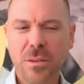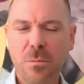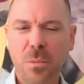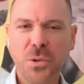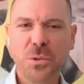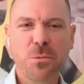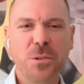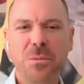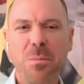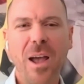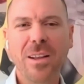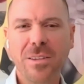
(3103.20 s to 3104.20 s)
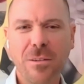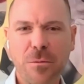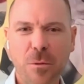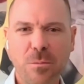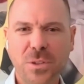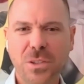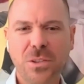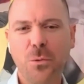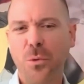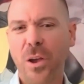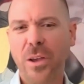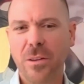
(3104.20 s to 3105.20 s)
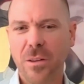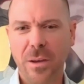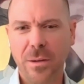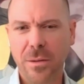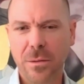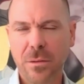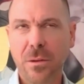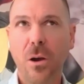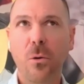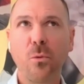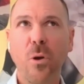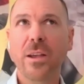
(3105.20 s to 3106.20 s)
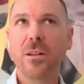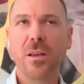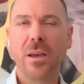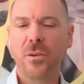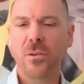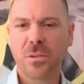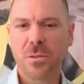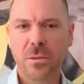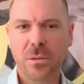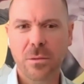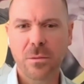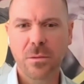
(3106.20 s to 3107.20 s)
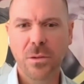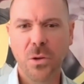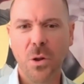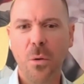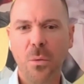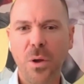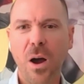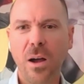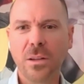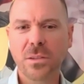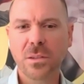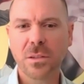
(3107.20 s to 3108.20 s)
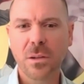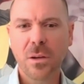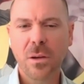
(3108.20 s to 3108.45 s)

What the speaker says: the most respected from just a regulator's, you know, thoughts.